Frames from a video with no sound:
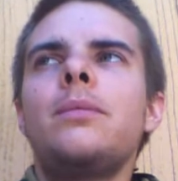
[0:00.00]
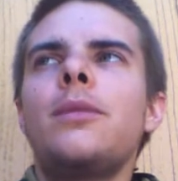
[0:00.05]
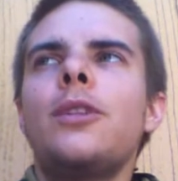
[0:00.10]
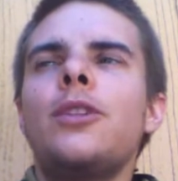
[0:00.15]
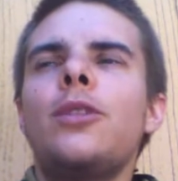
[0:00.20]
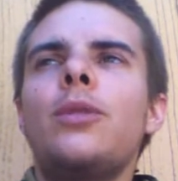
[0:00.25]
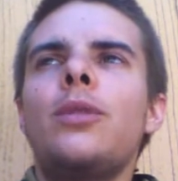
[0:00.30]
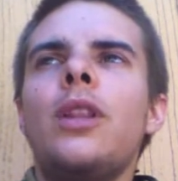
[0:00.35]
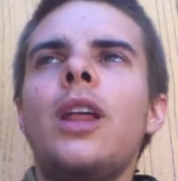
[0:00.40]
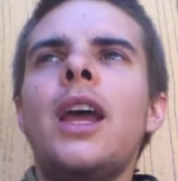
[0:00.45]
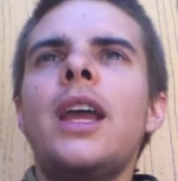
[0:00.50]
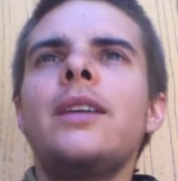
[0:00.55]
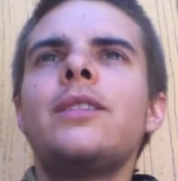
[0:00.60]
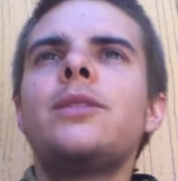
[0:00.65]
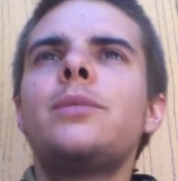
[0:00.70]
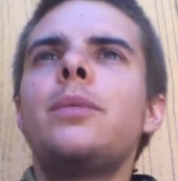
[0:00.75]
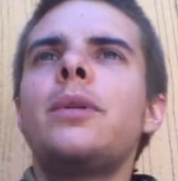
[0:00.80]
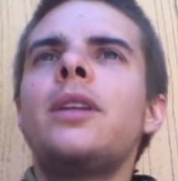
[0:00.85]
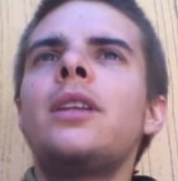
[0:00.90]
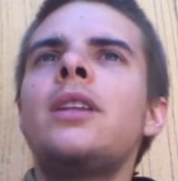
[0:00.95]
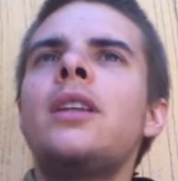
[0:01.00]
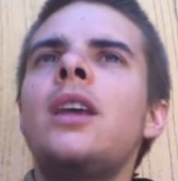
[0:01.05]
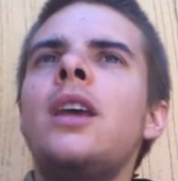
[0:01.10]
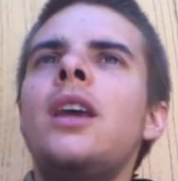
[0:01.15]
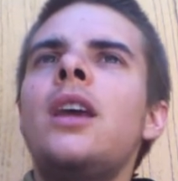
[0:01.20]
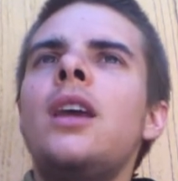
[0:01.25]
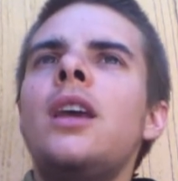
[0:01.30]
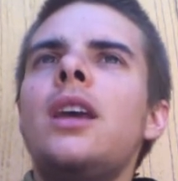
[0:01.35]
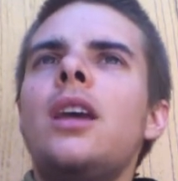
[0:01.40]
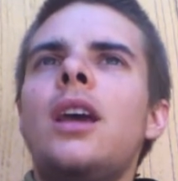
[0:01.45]
lives. But
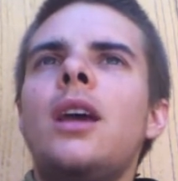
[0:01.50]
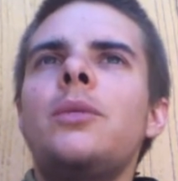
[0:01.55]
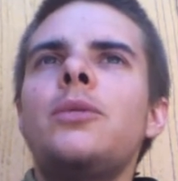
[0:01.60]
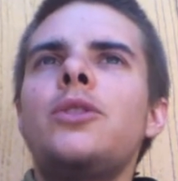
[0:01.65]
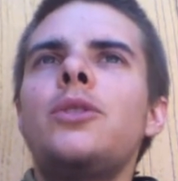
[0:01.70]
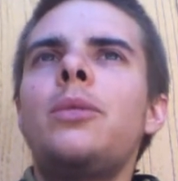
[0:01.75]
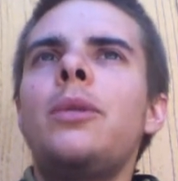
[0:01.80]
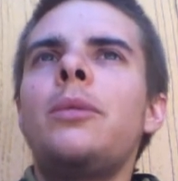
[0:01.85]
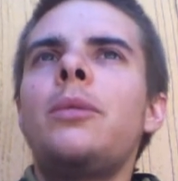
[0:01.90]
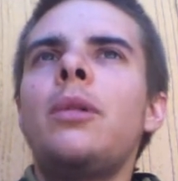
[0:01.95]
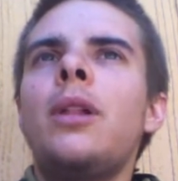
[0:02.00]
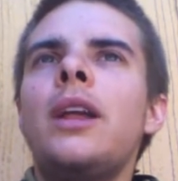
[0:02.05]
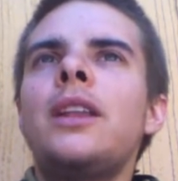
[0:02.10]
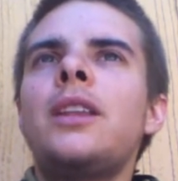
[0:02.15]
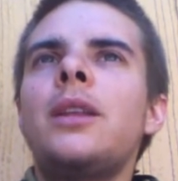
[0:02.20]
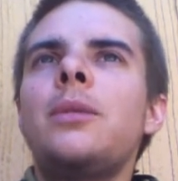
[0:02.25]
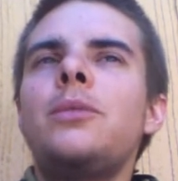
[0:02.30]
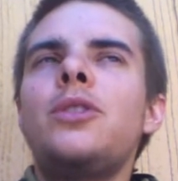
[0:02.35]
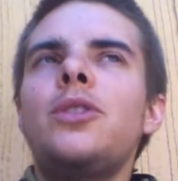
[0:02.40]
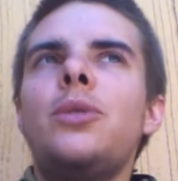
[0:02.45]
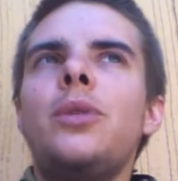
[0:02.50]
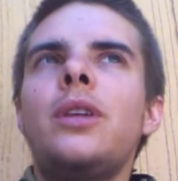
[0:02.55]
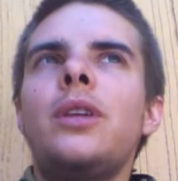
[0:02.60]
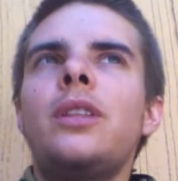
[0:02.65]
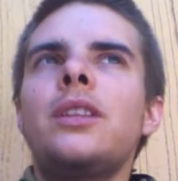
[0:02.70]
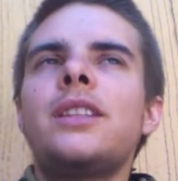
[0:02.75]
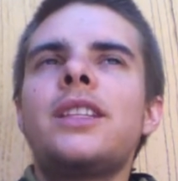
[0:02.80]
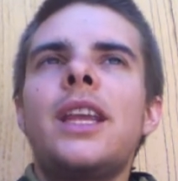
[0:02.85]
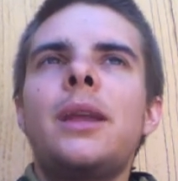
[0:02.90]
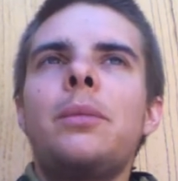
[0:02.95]
do people end up
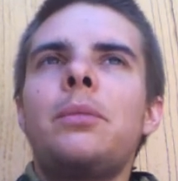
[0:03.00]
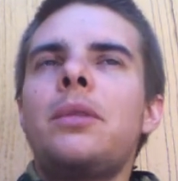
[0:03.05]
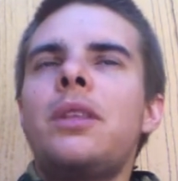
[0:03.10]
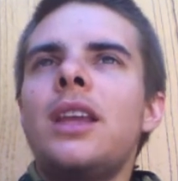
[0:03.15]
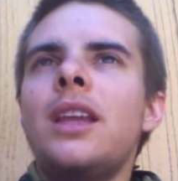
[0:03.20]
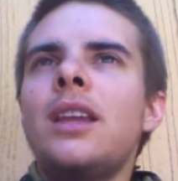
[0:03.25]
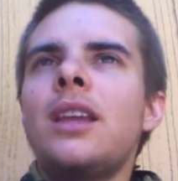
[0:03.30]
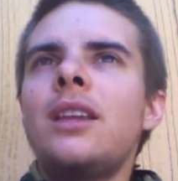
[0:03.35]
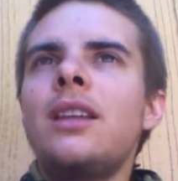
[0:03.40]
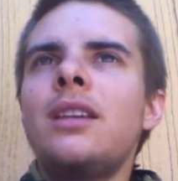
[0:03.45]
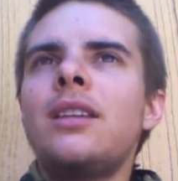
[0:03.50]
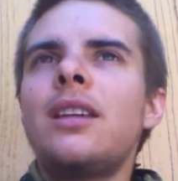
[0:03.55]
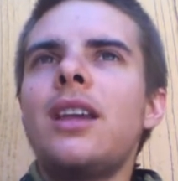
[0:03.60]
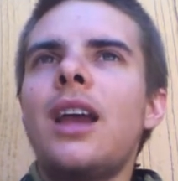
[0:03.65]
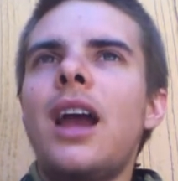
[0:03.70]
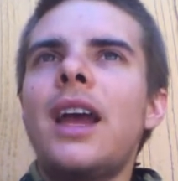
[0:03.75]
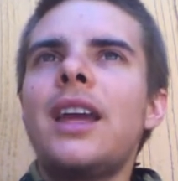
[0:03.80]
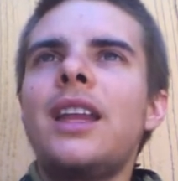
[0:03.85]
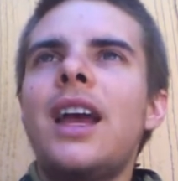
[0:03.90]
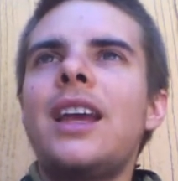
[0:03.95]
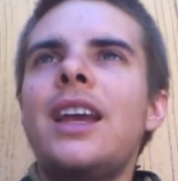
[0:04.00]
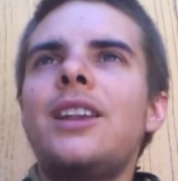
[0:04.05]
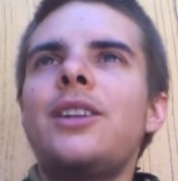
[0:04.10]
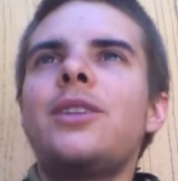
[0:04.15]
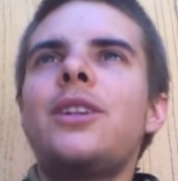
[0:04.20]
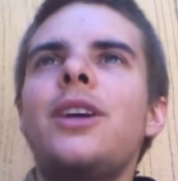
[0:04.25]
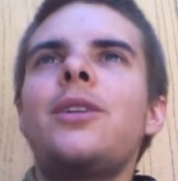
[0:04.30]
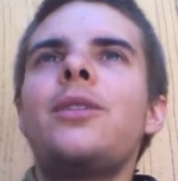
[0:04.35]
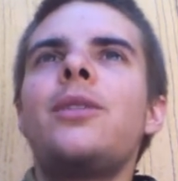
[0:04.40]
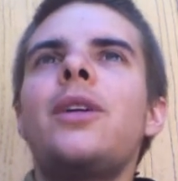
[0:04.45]
doing the same thing? I
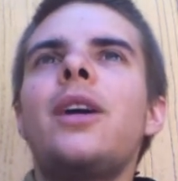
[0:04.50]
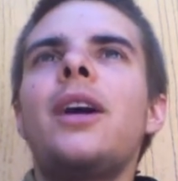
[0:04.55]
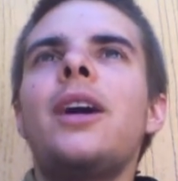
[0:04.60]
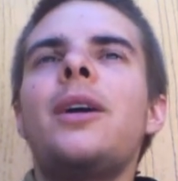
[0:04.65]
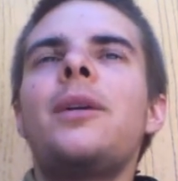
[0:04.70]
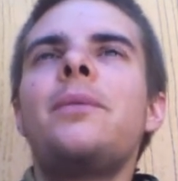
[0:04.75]
don't know.